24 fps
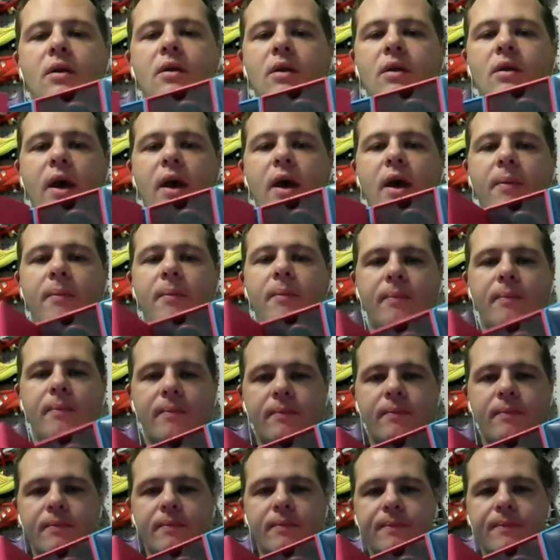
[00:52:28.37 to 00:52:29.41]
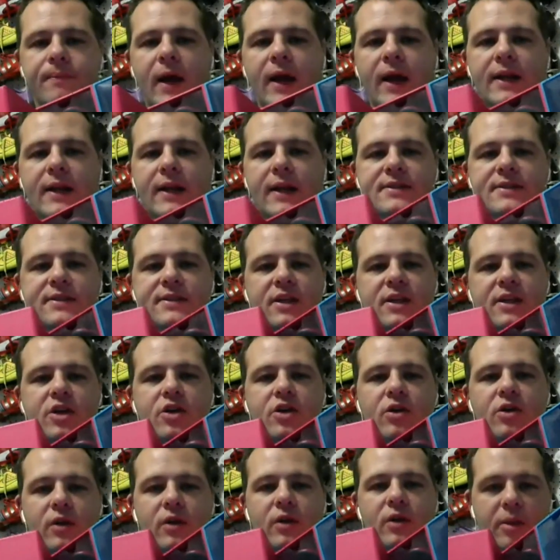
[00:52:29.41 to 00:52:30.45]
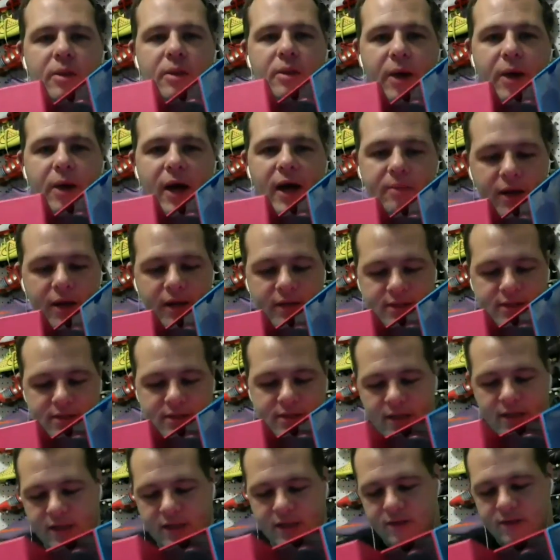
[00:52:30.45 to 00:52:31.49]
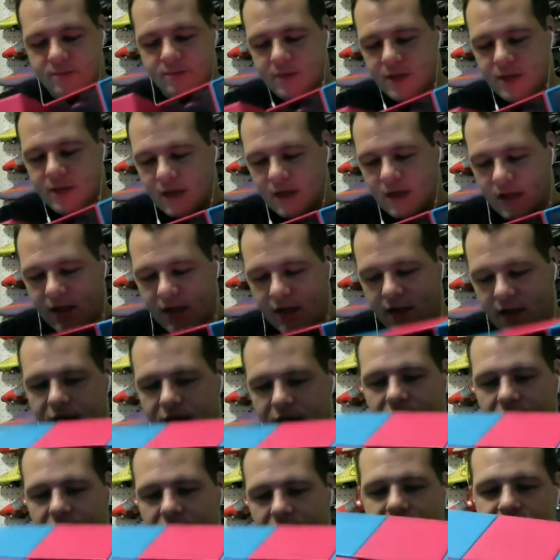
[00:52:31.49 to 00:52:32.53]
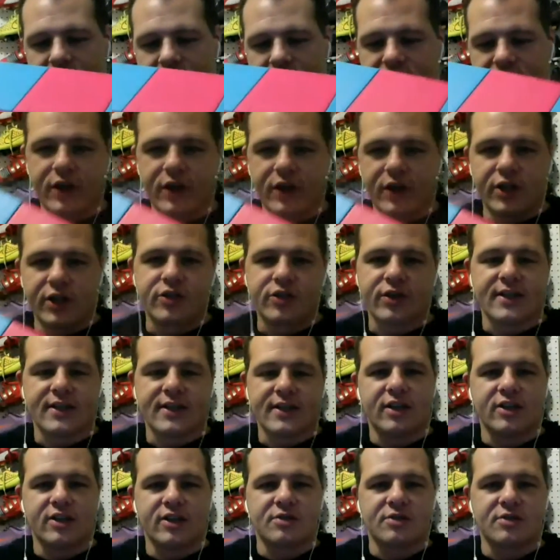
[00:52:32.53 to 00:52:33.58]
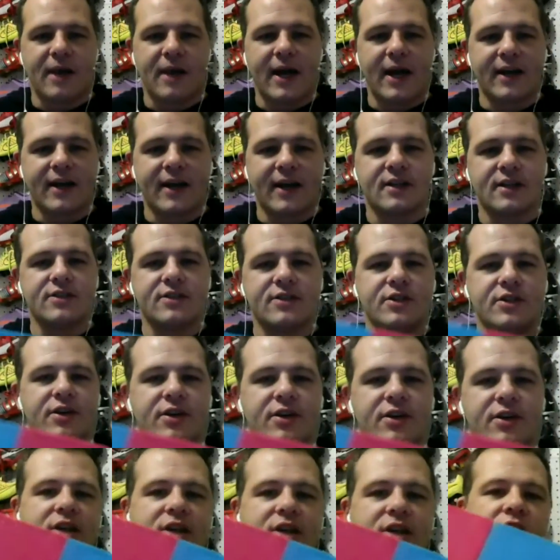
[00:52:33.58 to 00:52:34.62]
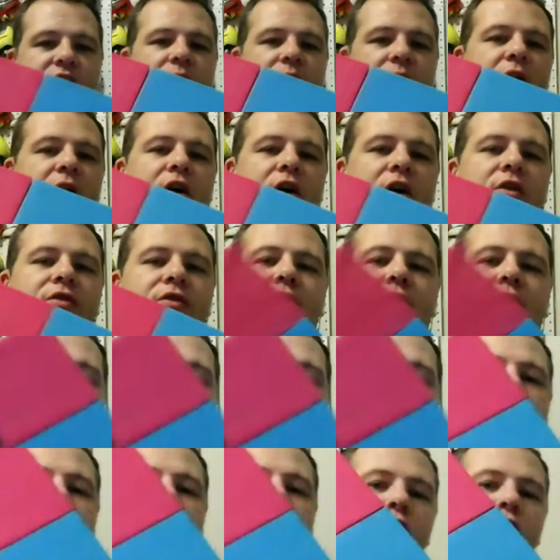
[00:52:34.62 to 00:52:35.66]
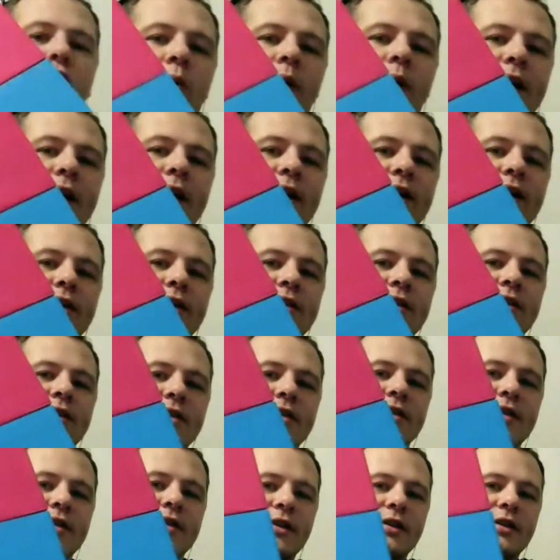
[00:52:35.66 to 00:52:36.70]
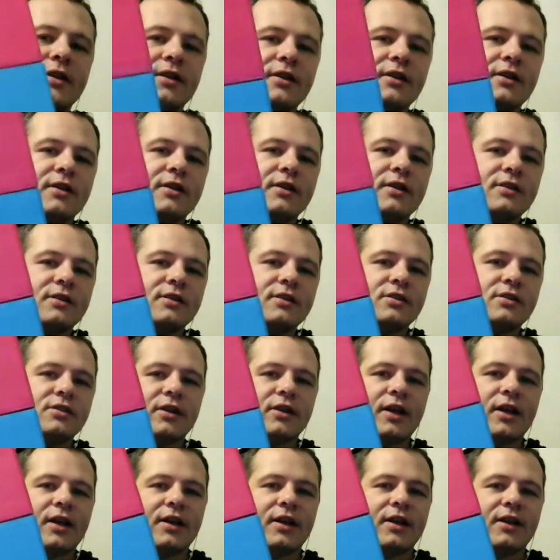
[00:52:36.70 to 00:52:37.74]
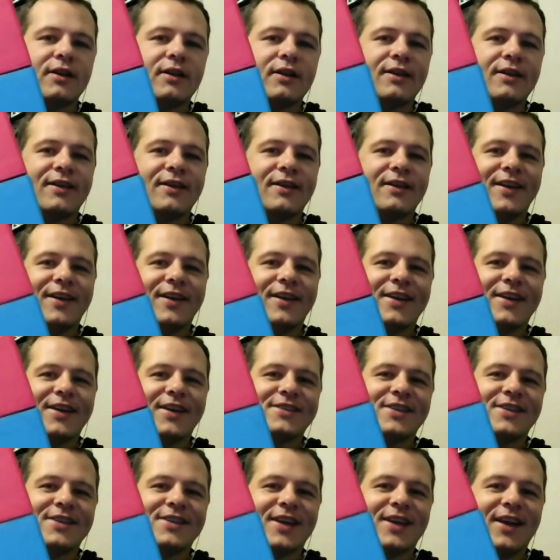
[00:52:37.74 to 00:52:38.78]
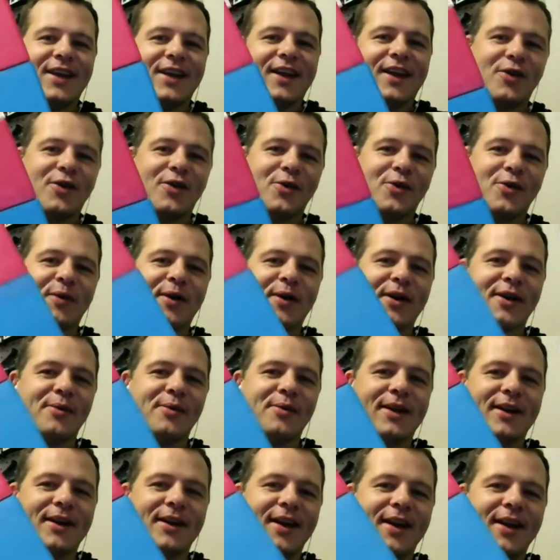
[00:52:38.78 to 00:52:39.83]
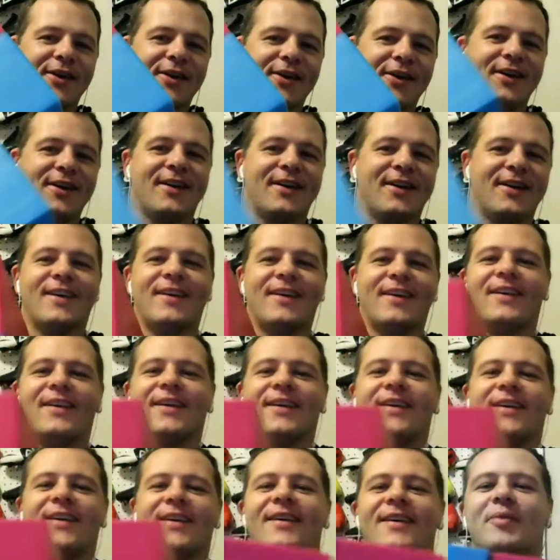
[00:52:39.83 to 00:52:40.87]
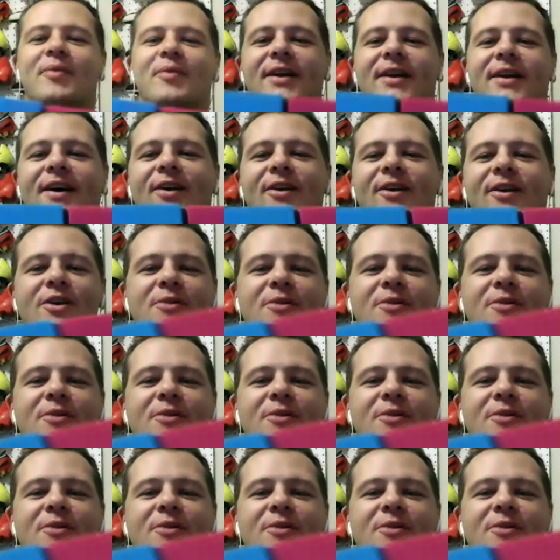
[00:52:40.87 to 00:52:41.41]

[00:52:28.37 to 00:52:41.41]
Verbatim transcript: Yeah. And this is a cool little pack, man. This is like something that that's so interesting. It's like there's magnets on it, so you can actually open it off 4 ways. Oh, jeez. So, it's kind of like, oh, where do I go with it now? But it all